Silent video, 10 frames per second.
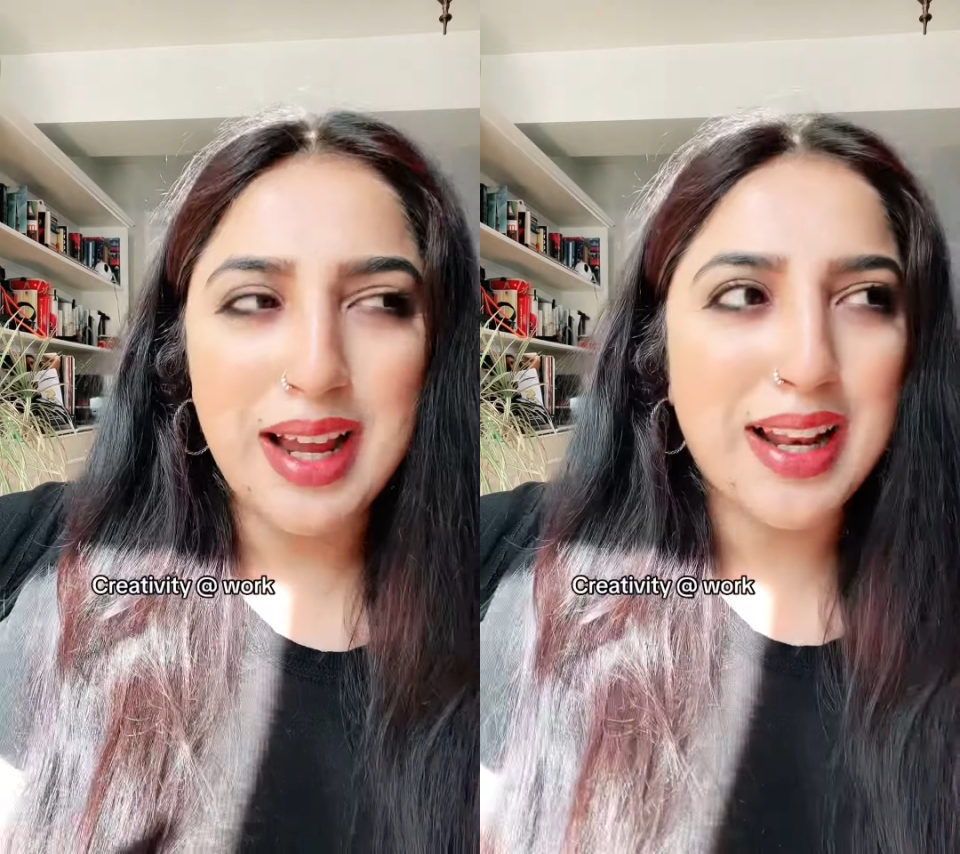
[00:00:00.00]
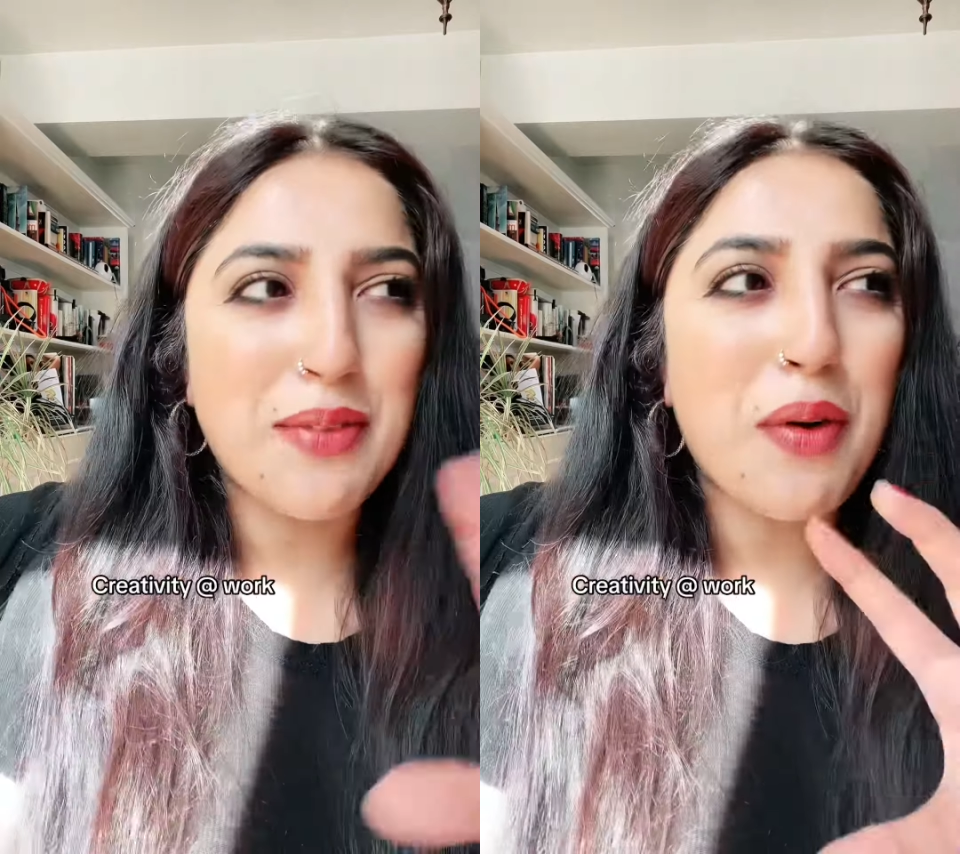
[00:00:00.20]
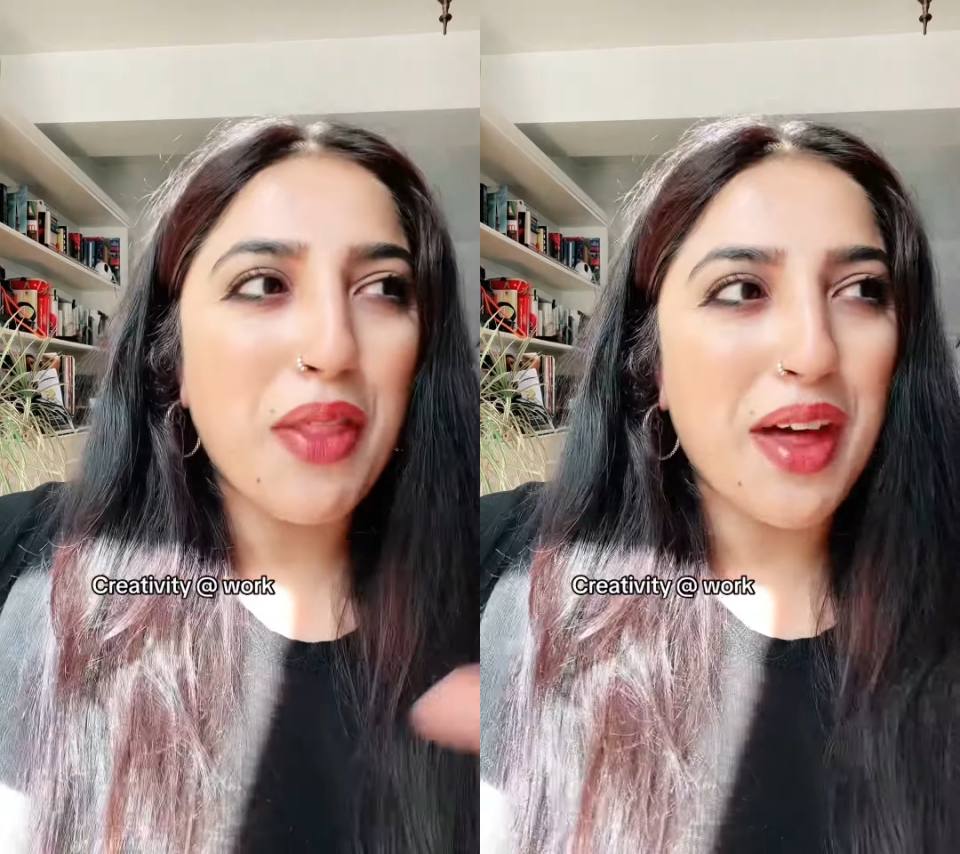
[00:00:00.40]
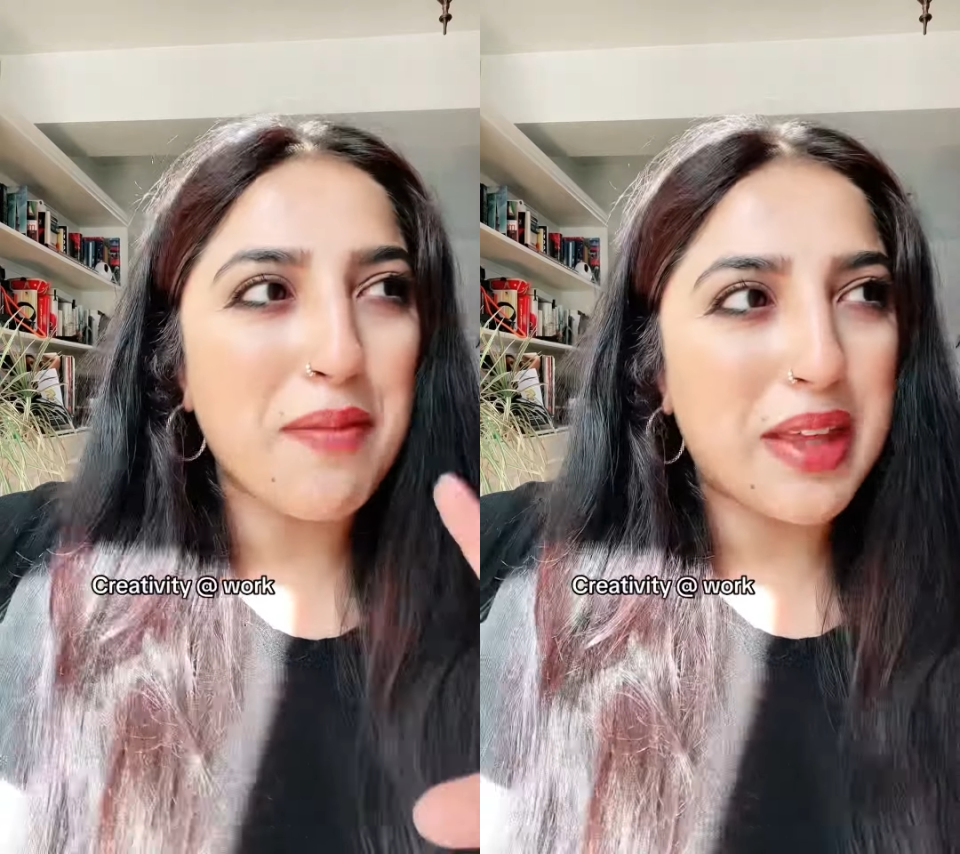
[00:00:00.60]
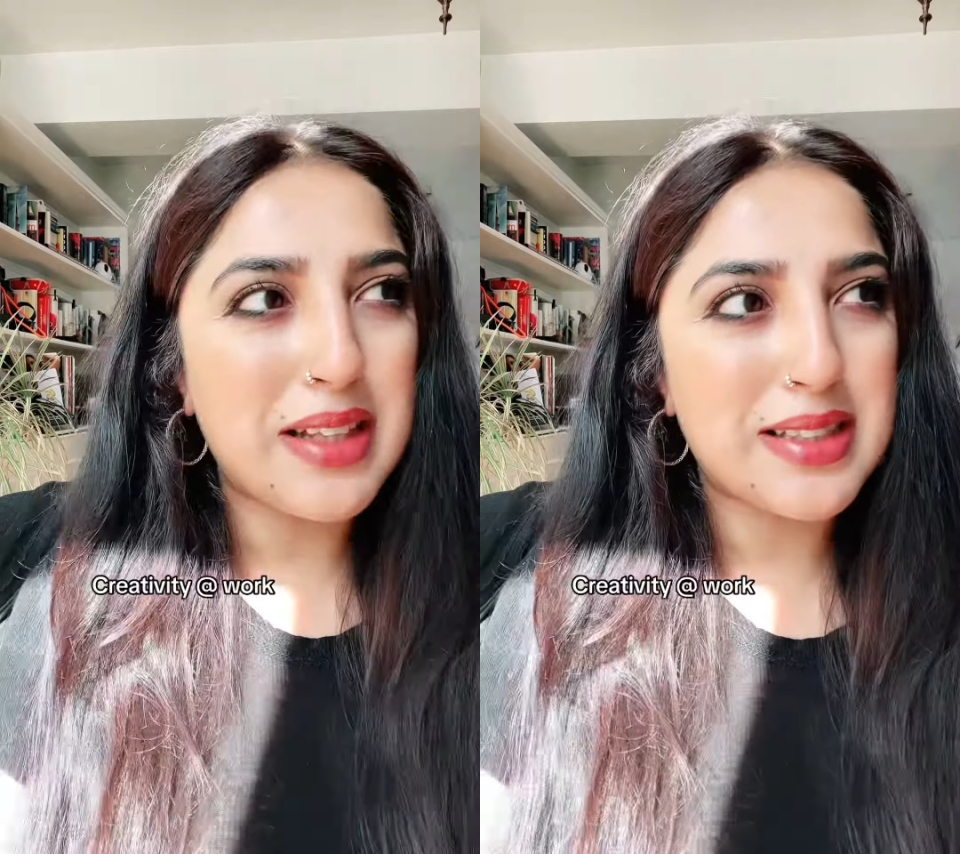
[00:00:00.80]
And what that
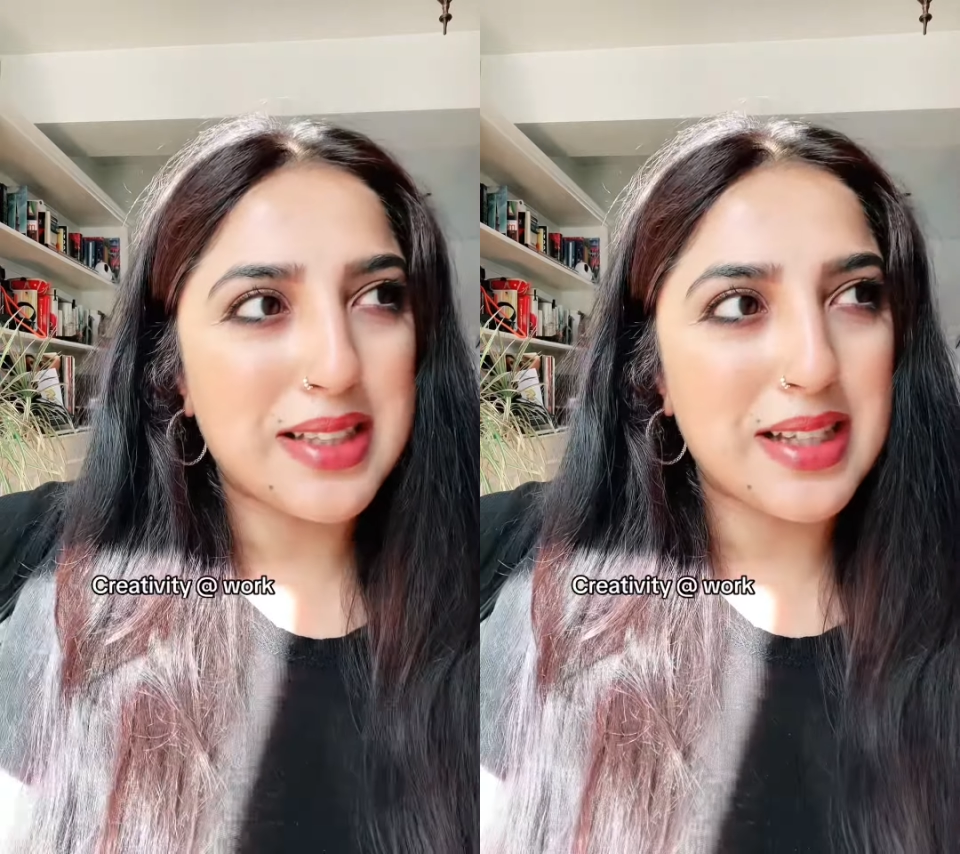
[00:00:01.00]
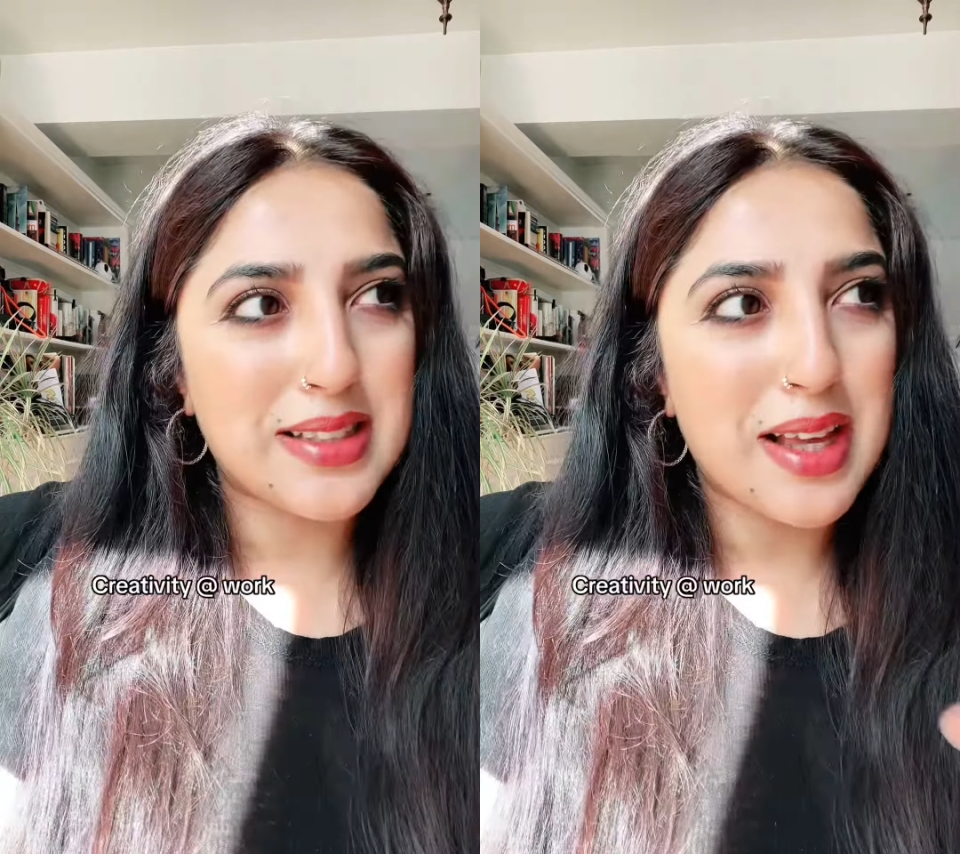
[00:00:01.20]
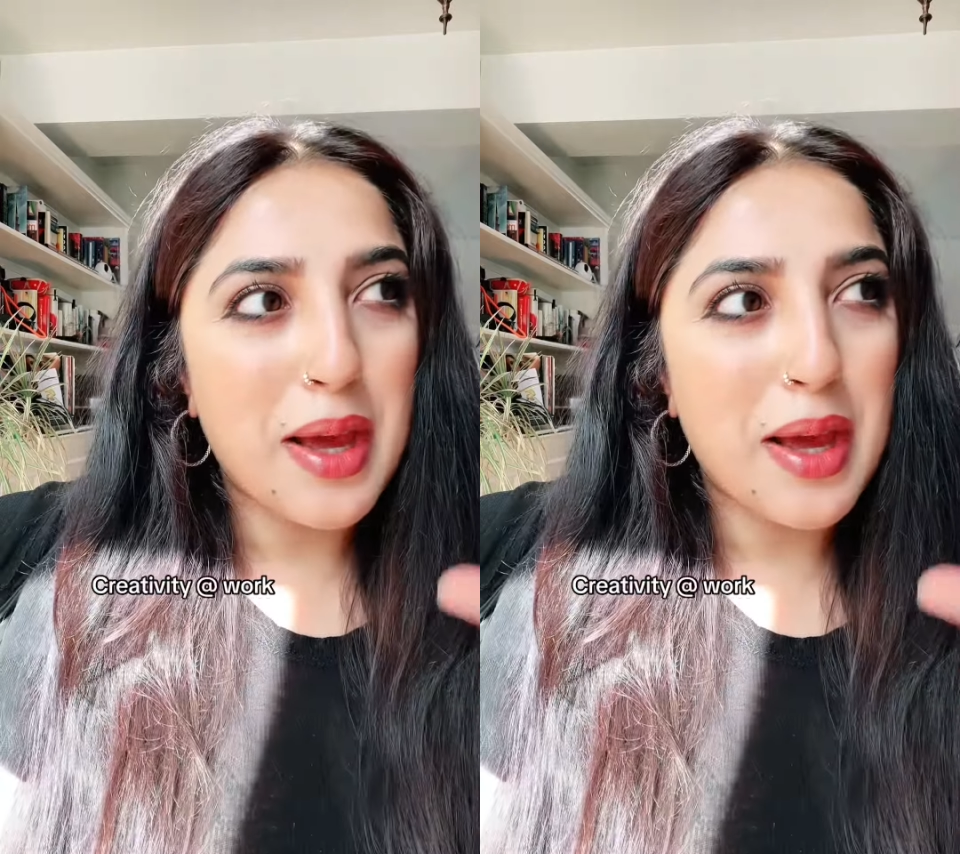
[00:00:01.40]
means is